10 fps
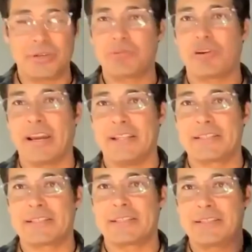
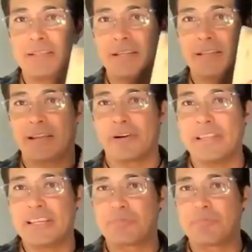traits that are
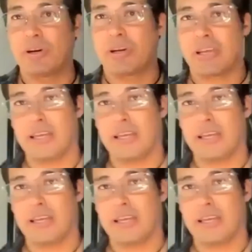in this book,